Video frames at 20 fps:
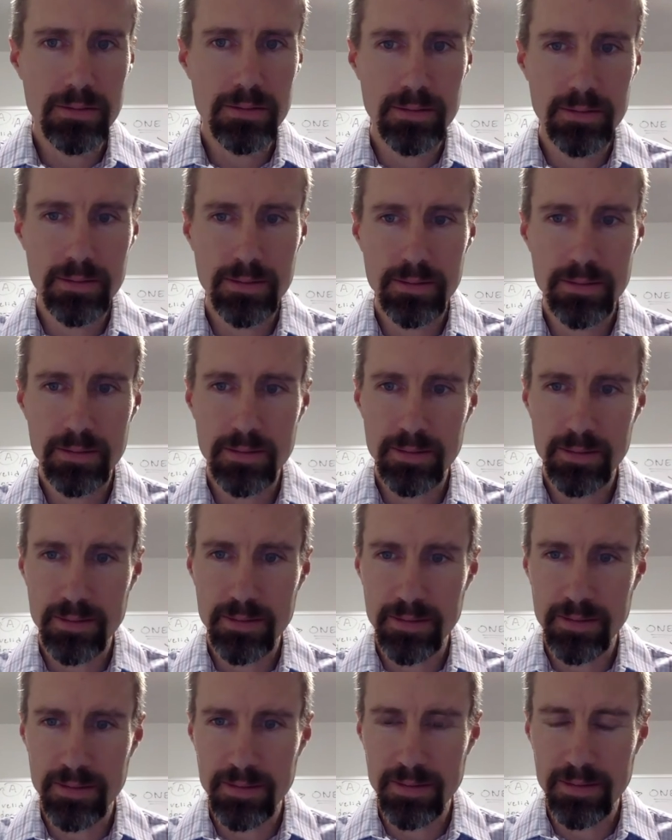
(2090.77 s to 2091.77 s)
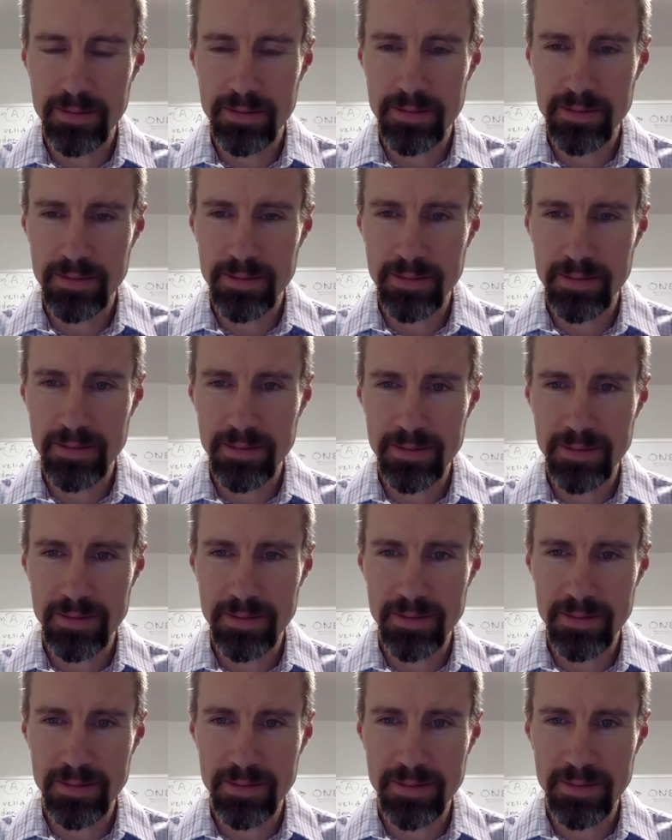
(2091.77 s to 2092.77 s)

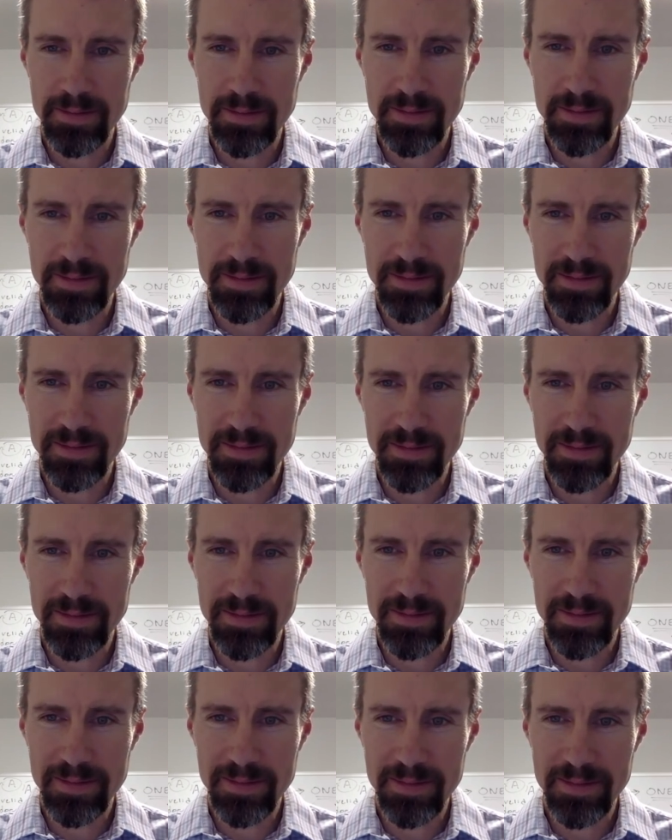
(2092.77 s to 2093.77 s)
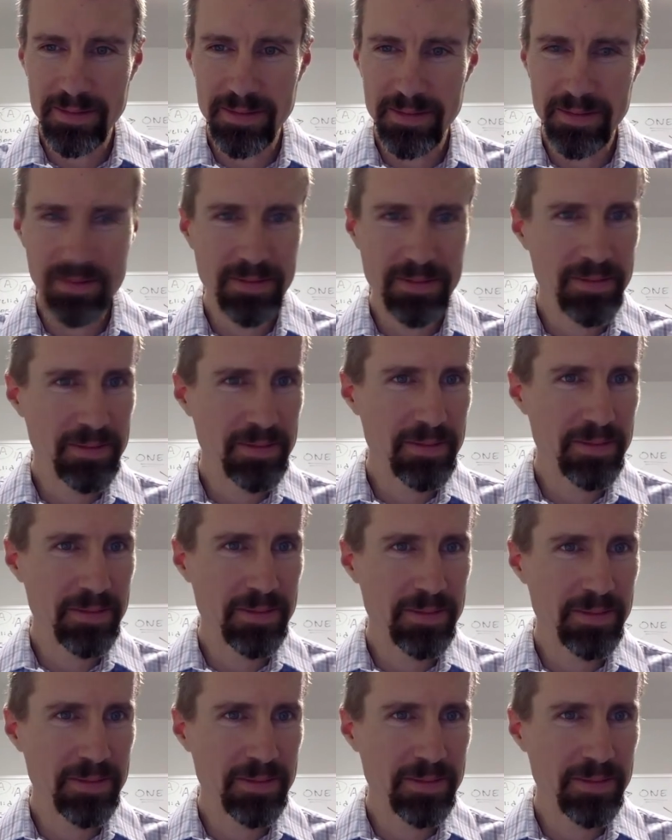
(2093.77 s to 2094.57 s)
No one is speaking in this clip.